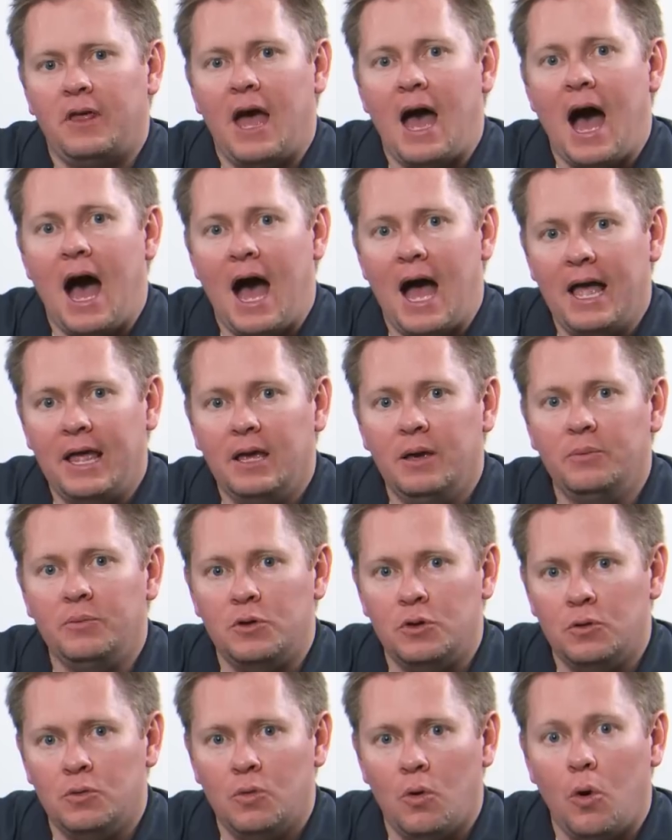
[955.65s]
that
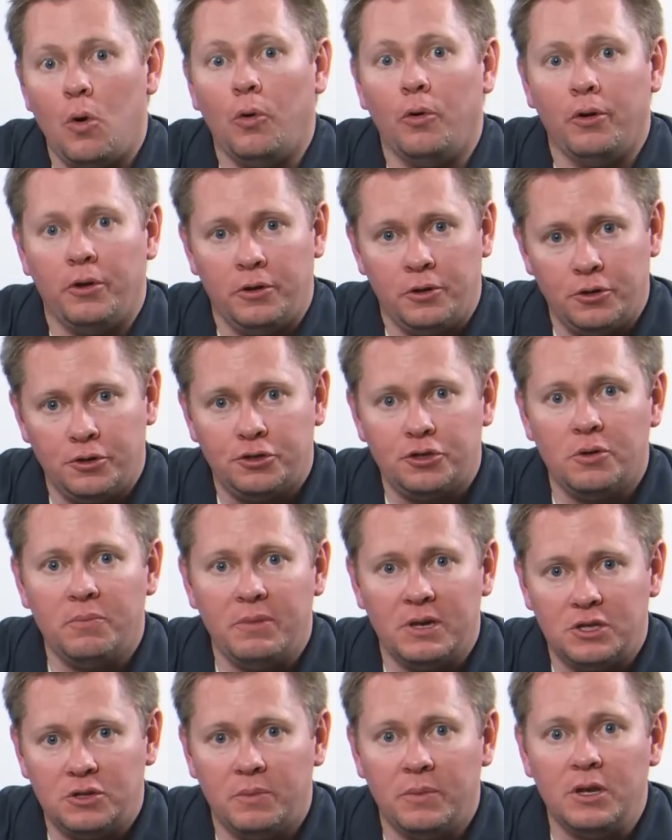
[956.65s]
IMU, or inertia
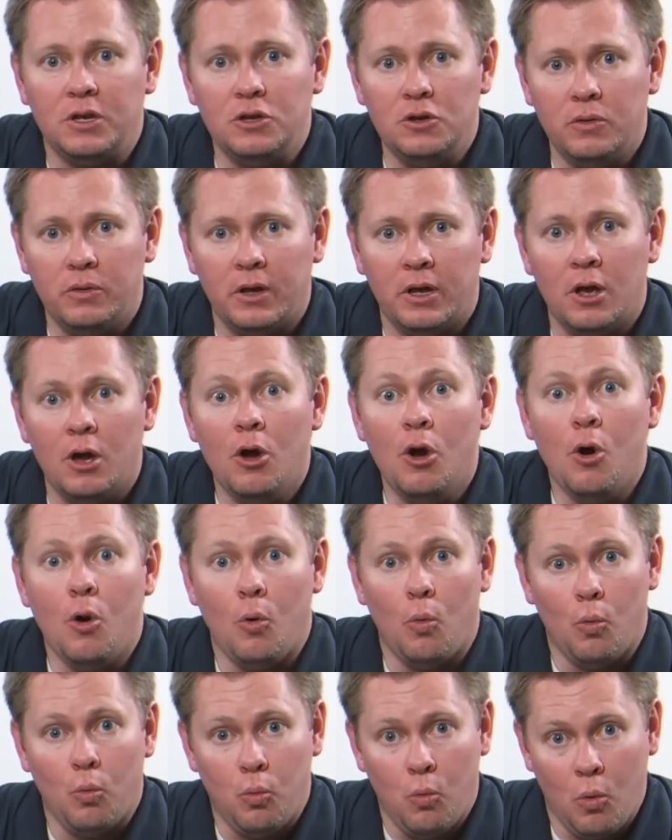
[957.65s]
measurement unit,
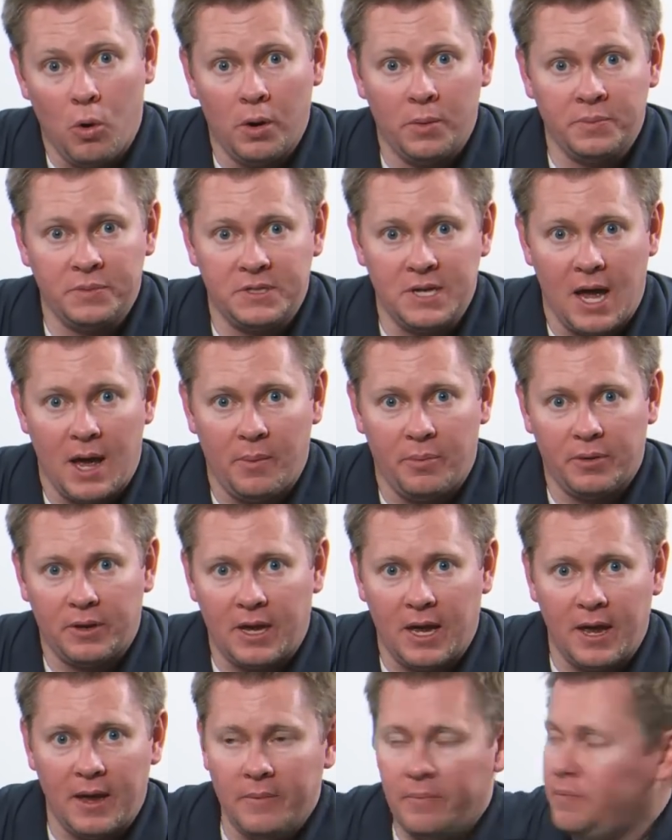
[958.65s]
warms up,
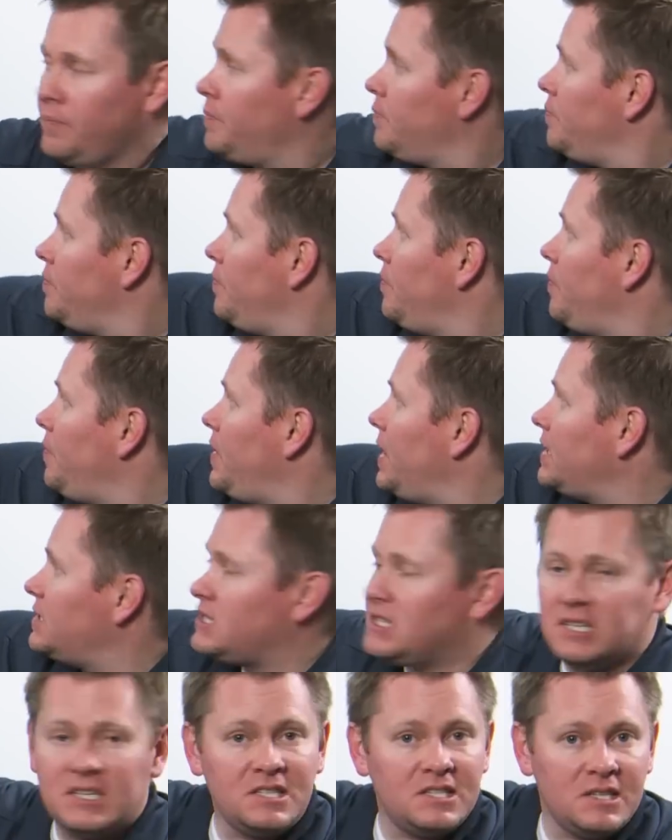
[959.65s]
okay?
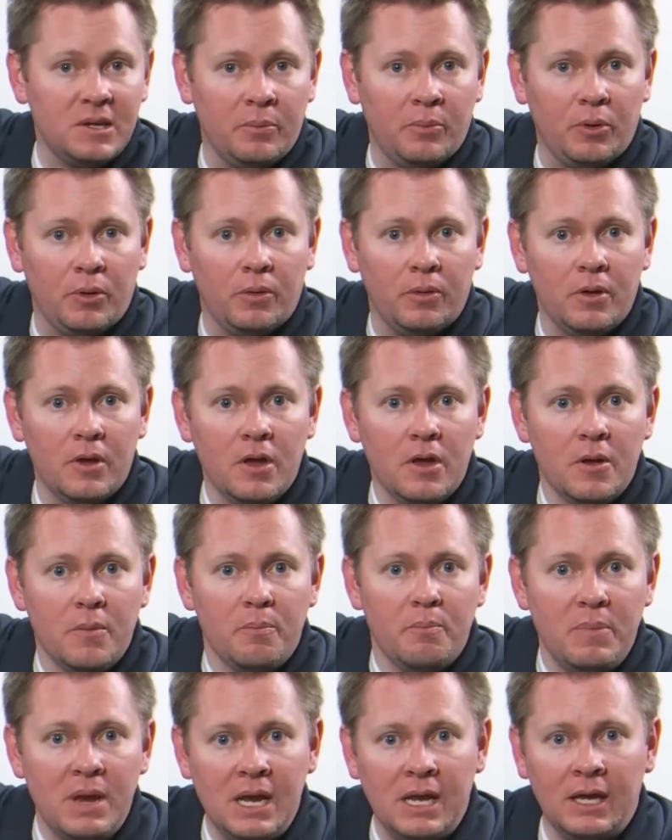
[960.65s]
That's this symbol,
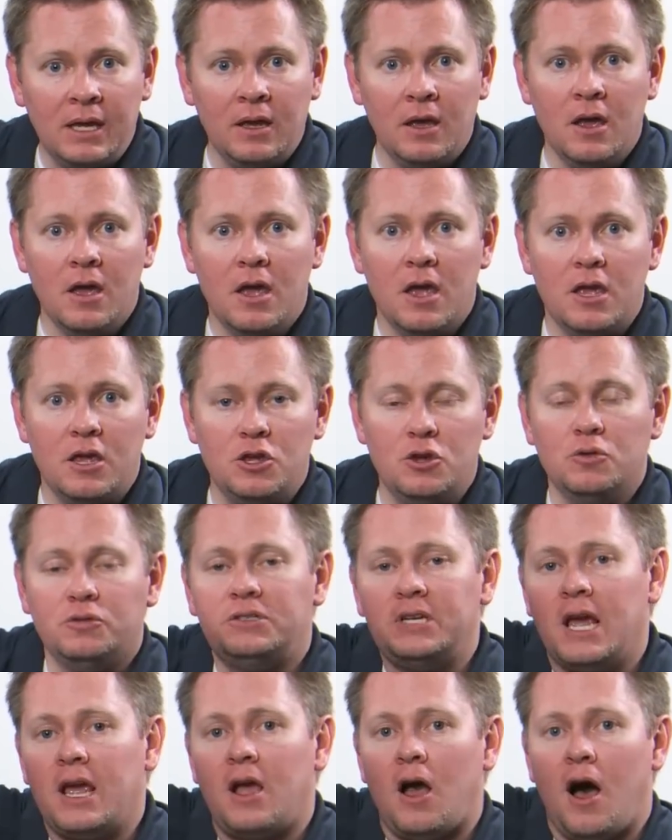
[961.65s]
meaning you
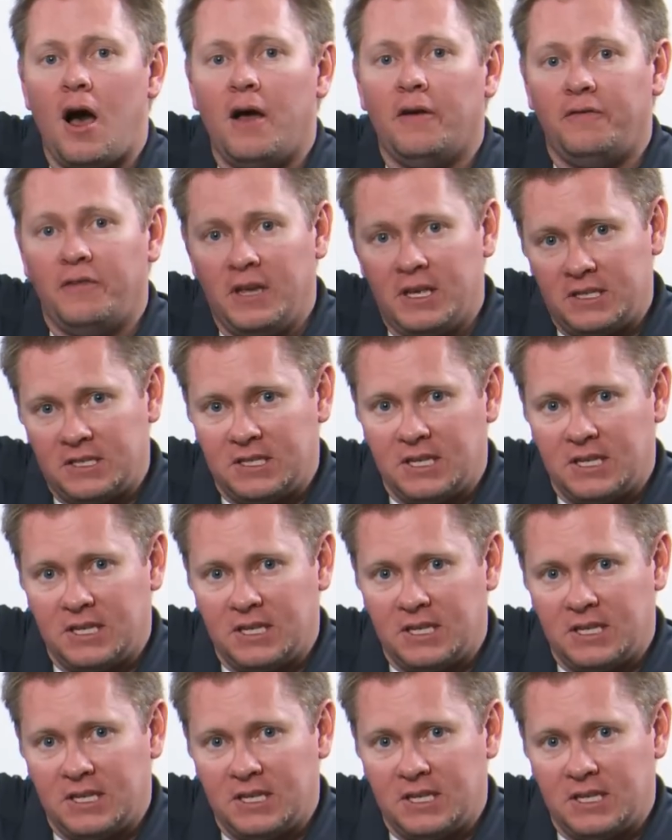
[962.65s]
take off, it